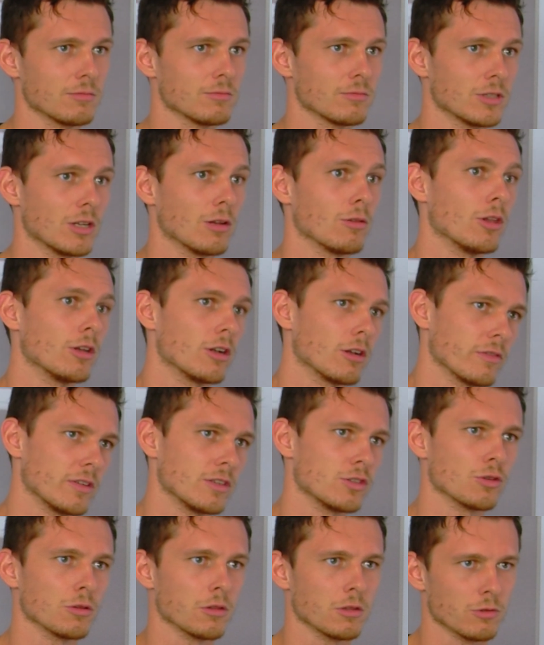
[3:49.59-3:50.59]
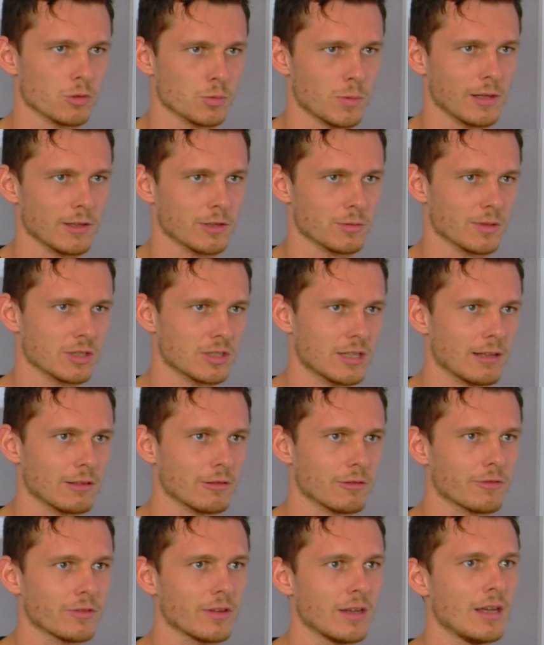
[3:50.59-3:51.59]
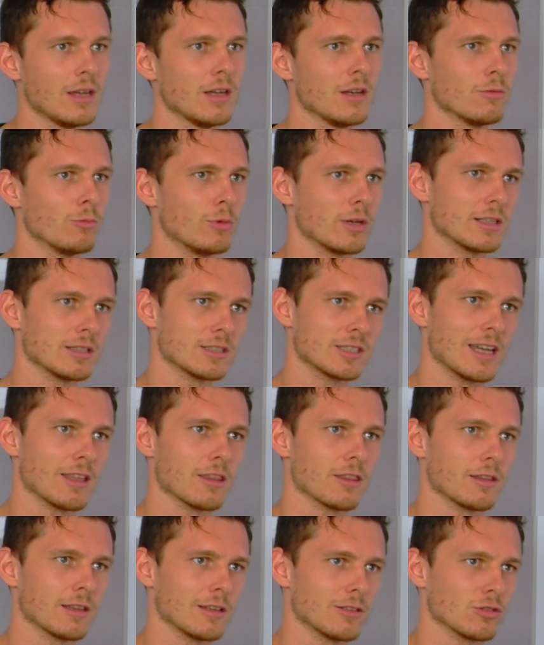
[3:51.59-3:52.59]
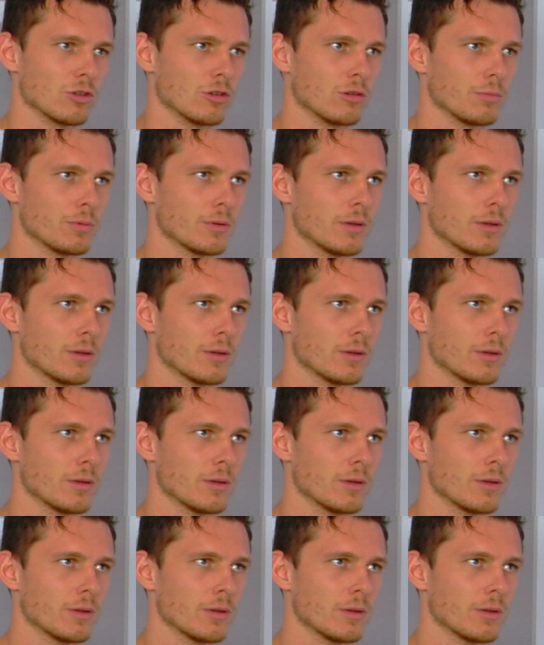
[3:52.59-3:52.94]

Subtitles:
learn off each other as well as myself, we can set things up